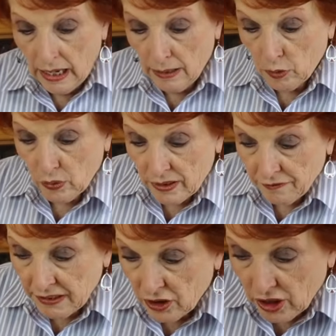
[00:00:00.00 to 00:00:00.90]
I'm going to
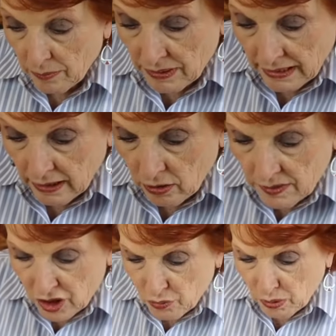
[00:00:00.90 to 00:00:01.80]
finish up now.
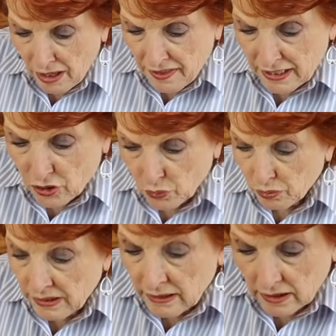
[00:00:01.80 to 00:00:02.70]
This broth has
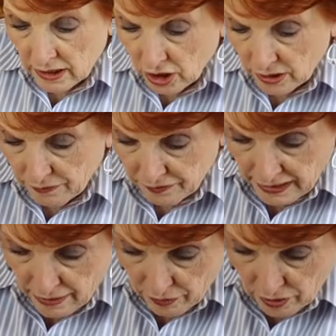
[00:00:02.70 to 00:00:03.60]
really good
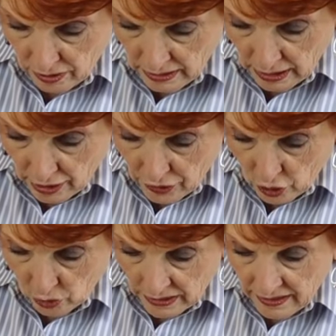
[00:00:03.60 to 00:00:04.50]
flavor. The
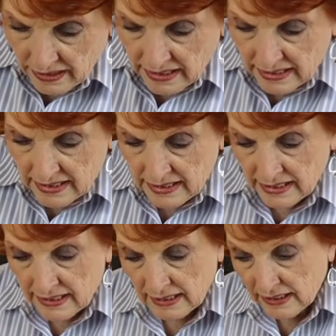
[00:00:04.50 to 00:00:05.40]
only thing is it
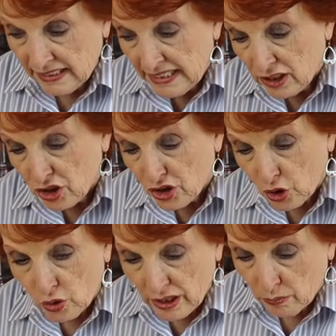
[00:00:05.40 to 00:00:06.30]
is a little
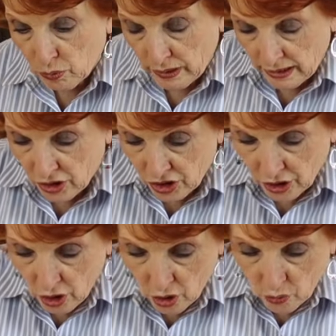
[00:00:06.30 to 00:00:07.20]
sodium
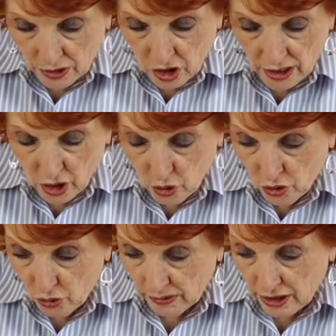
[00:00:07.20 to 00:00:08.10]
rich which I
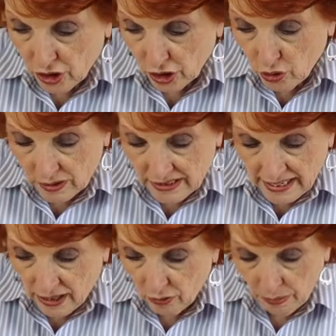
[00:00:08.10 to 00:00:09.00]
usually dilute
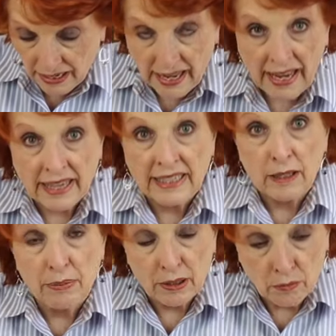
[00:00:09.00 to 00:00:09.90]
down by adding
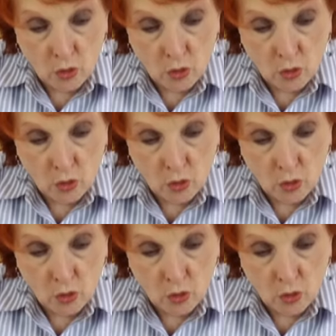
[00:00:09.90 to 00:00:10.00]
a bit